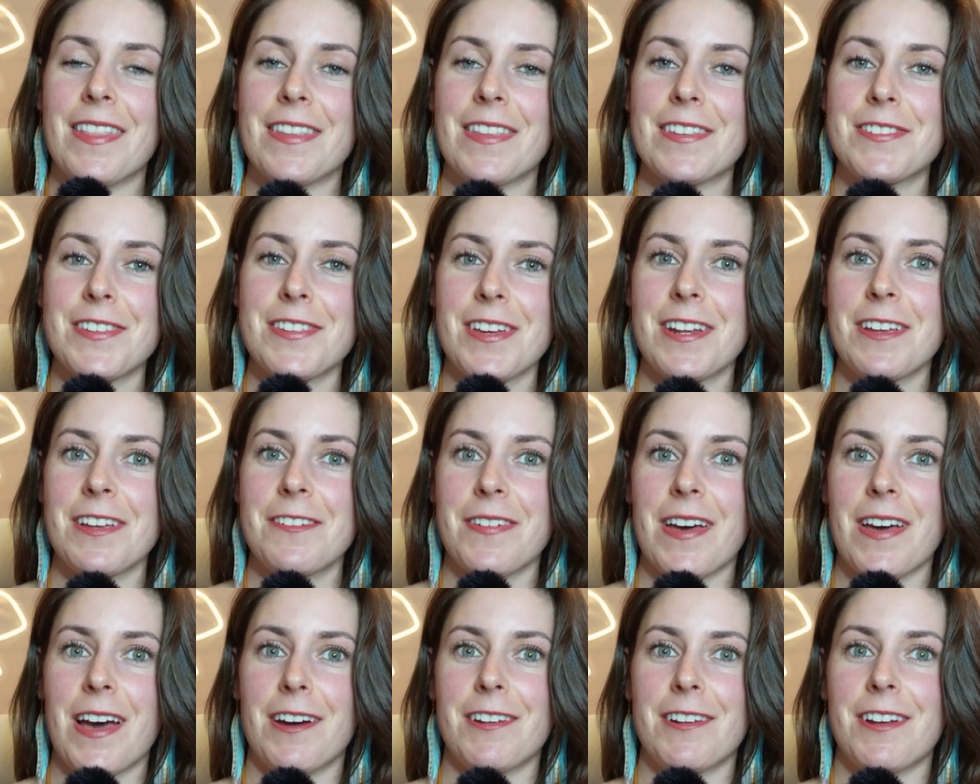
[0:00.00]
And the study
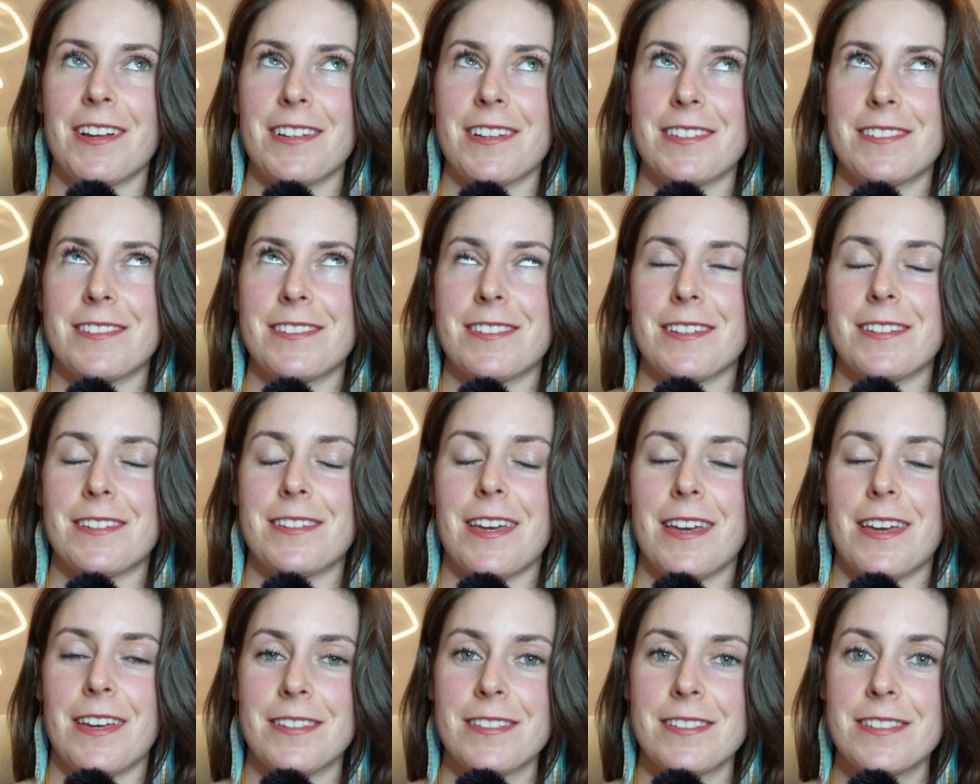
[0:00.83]
found a
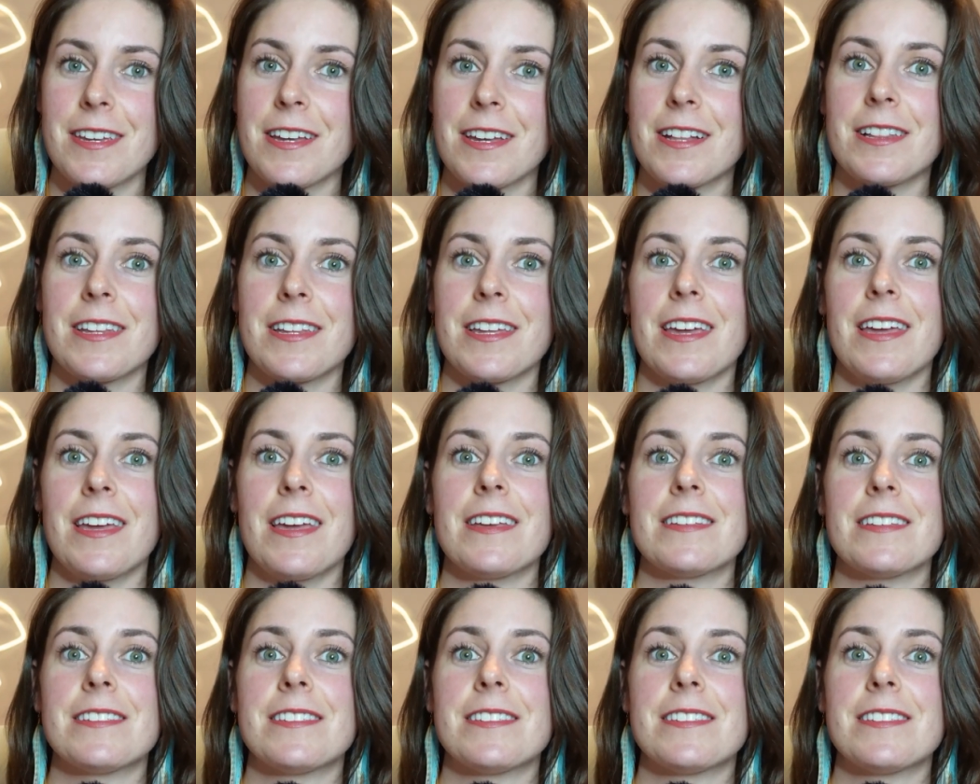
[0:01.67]
statistically